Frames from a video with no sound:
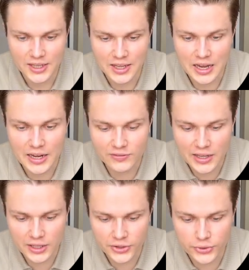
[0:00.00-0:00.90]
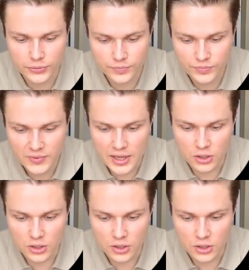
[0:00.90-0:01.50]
high value and